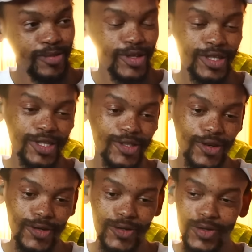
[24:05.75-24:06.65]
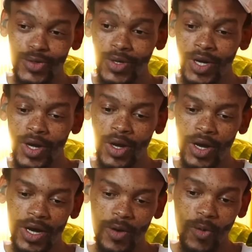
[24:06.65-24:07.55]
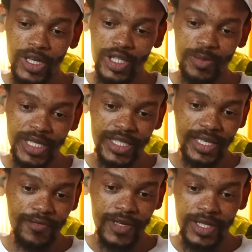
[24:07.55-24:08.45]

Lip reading: person is not going to watch me suffer.